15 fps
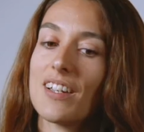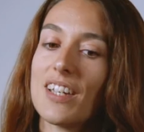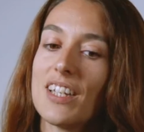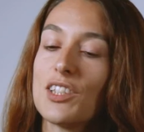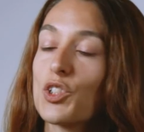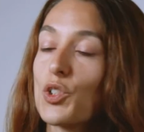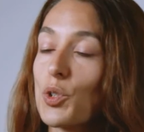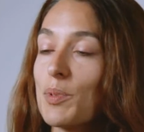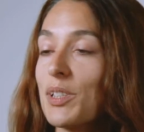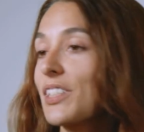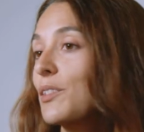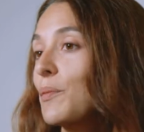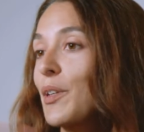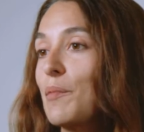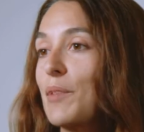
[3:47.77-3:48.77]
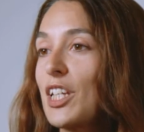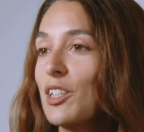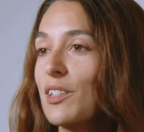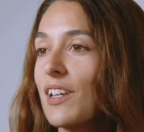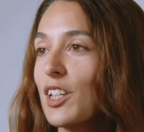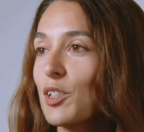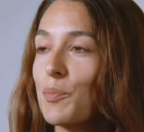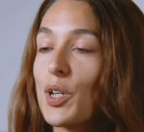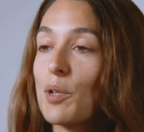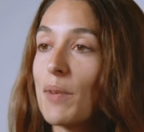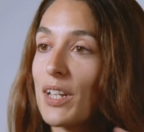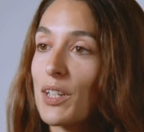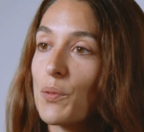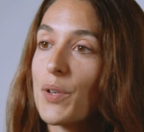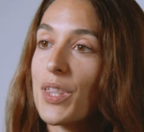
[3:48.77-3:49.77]
Each group is
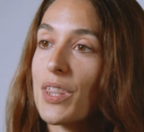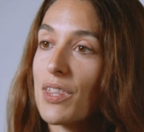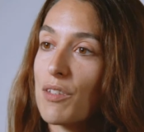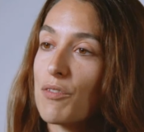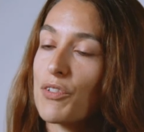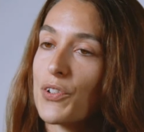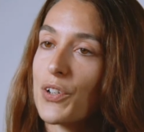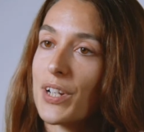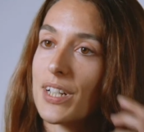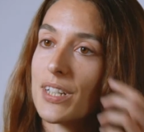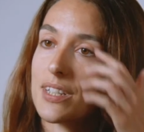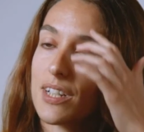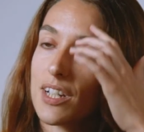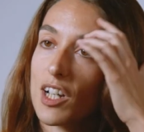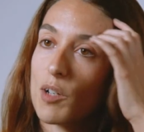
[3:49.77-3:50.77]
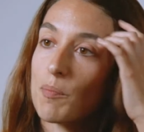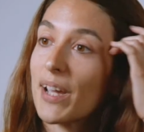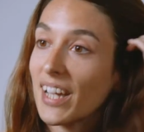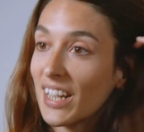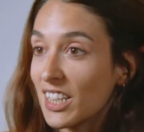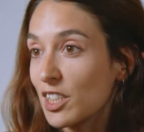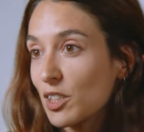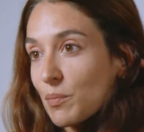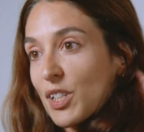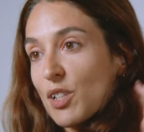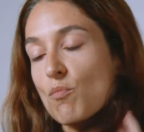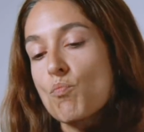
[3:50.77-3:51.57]
experimenting with different mechanisms.